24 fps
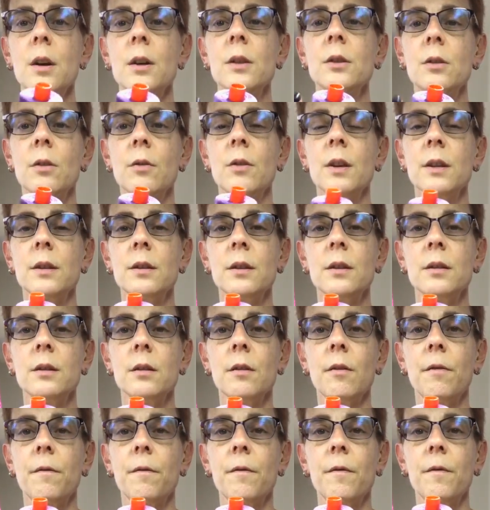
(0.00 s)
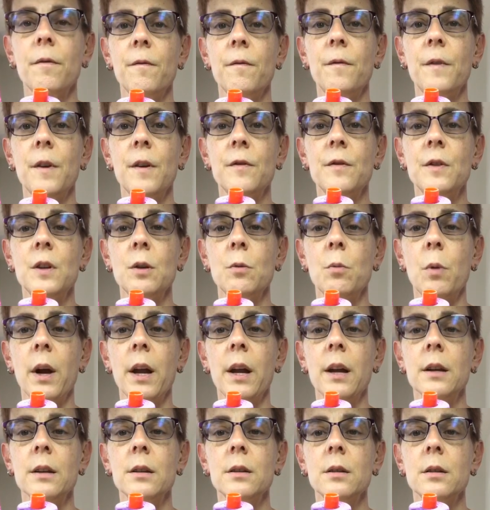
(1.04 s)
So this is a 50
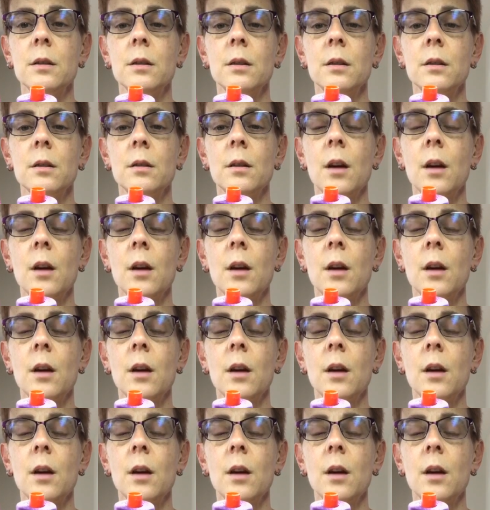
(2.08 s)
weight,